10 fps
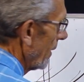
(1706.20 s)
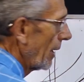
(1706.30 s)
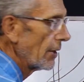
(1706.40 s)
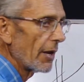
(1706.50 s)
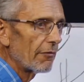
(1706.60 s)
And
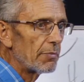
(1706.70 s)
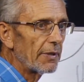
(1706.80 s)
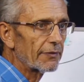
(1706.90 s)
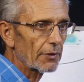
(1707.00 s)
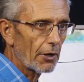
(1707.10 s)
you have
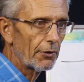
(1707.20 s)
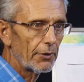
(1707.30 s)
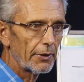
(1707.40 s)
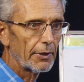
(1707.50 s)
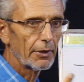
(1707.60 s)
beans on
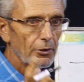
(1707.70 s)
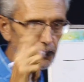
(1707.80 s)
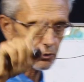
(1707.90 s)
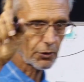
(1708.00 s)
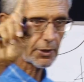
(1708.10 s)
the
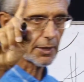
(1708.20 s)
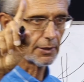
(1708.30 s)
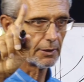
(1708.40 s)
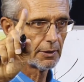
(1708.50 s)
sugarcane.